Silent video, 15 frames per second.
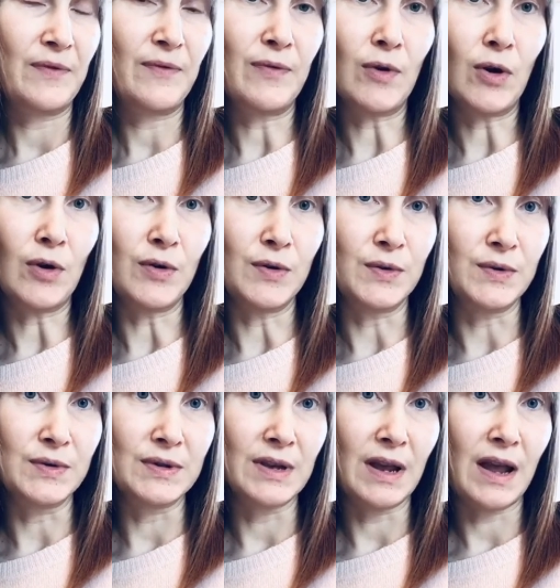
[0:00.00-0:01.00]

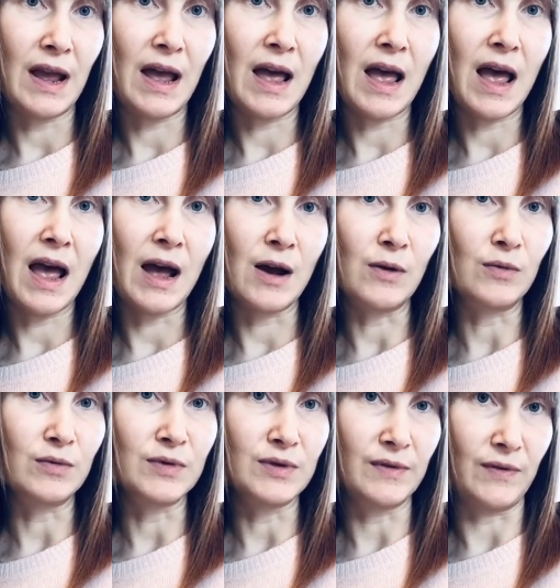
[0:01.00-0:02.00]
flows
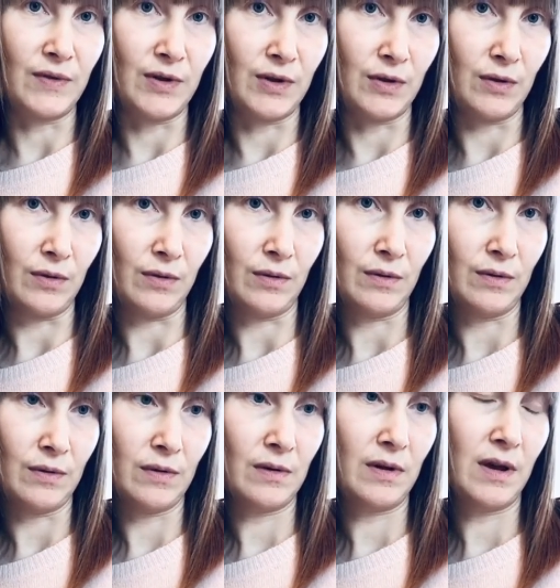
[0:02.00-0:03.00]
out of you
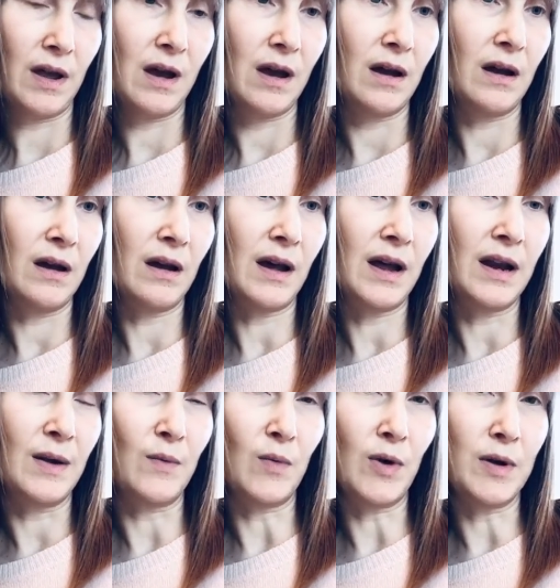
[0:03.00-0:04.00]
yeah and
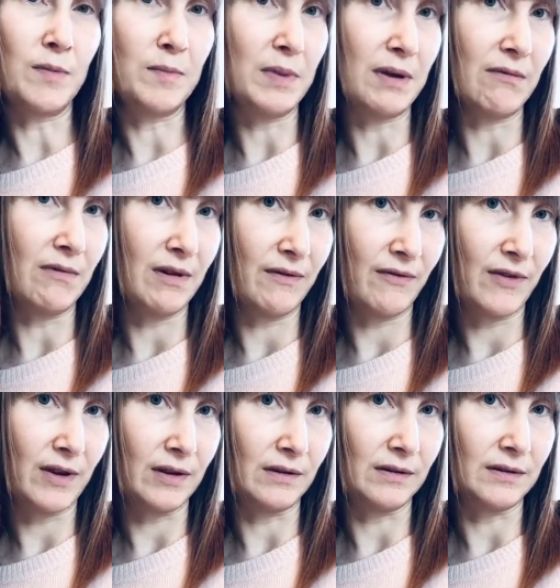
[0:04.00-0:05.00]
it won't be
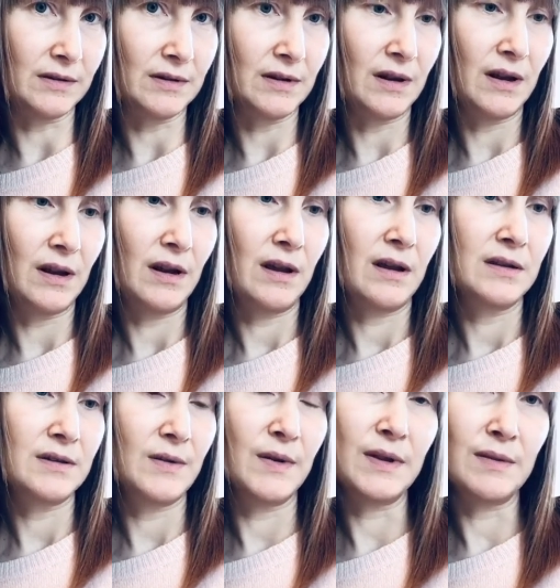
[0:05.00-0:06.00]
refilled
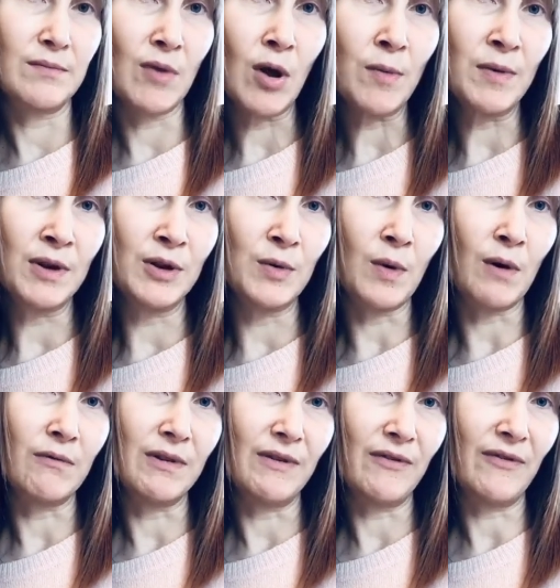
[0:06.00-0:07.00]
so at the moment, you are
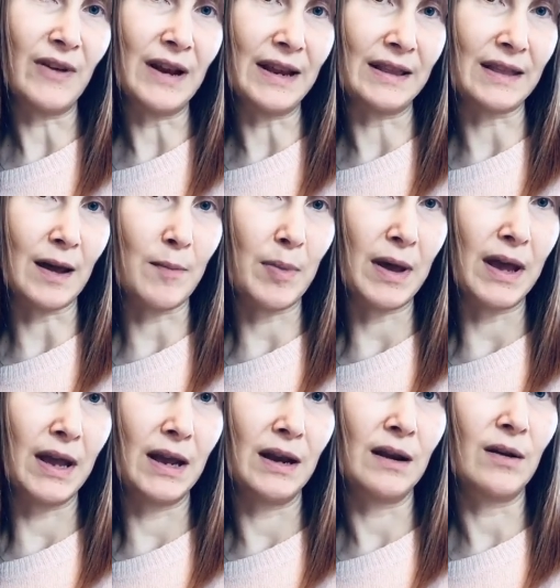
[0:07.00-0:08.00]
refilling that
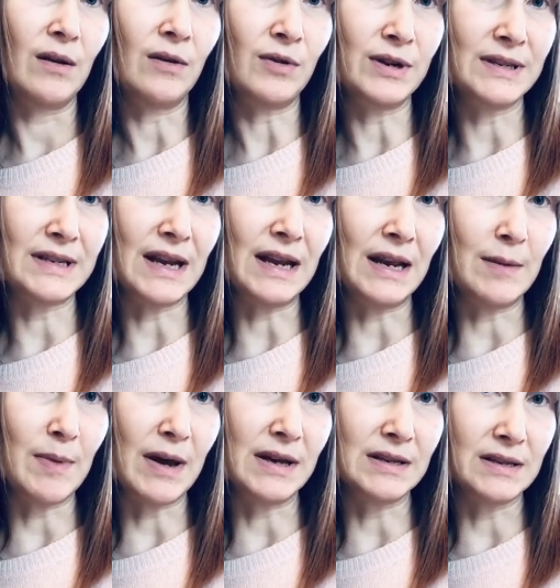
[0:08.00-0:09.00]
pain on a daily
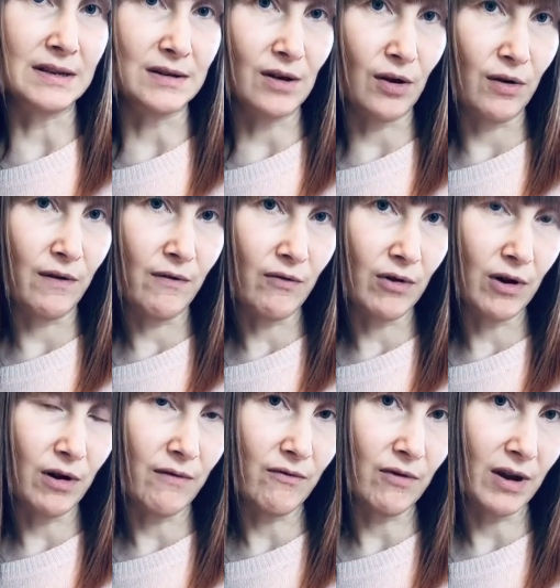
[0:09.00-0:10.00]
basis over and
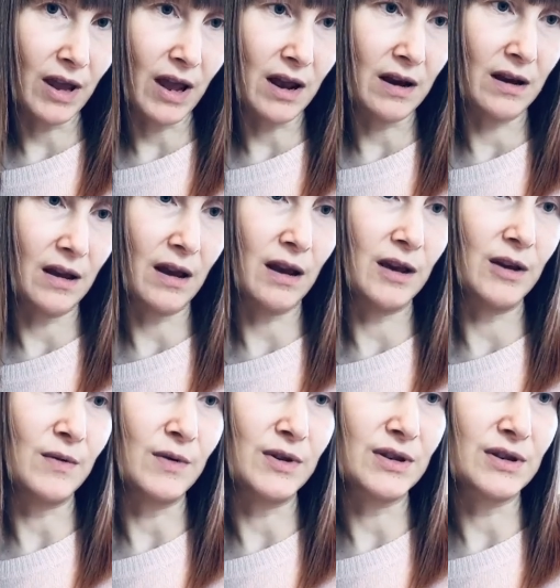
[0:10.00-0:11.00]
over again. Yeah,
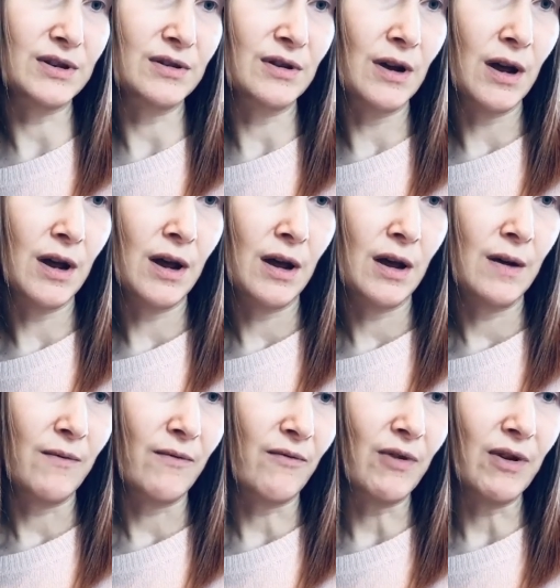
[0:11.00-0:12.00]
you are just
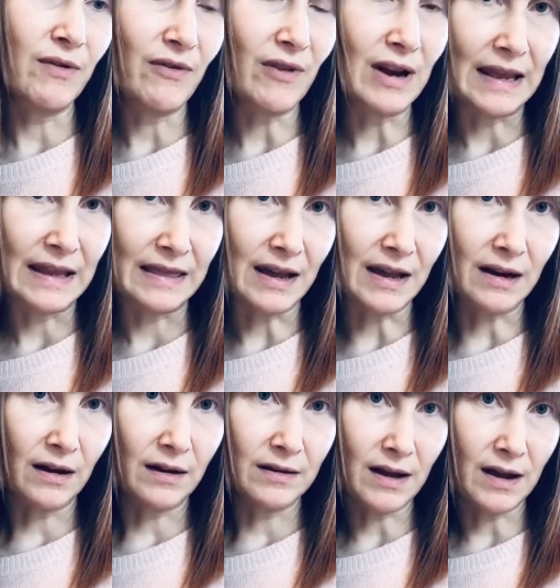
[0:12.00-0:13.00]
refilling that,
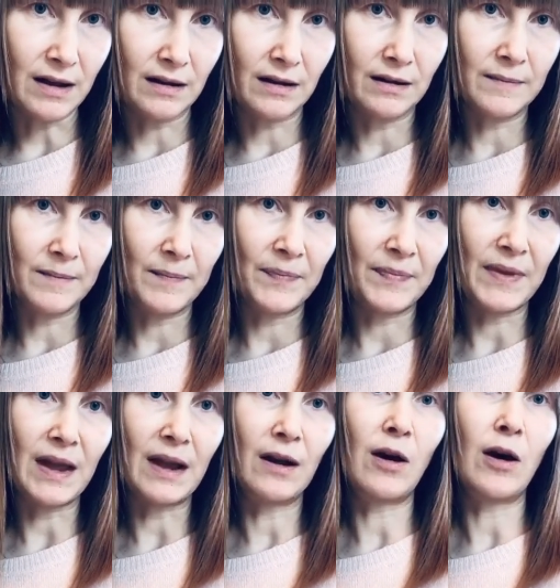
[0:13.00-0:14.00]
that,
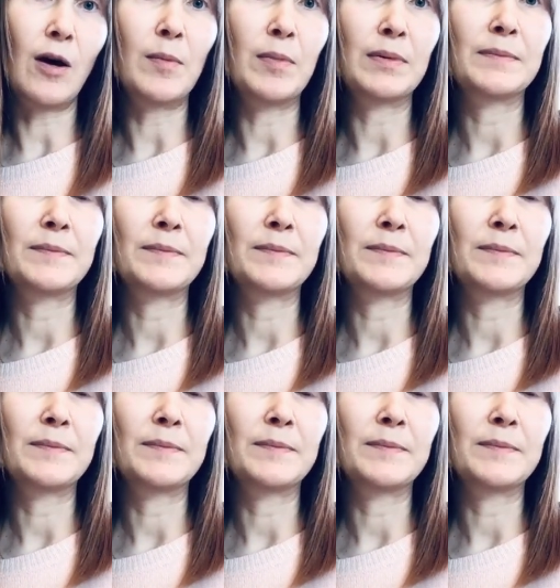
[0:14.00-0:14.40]
that cup,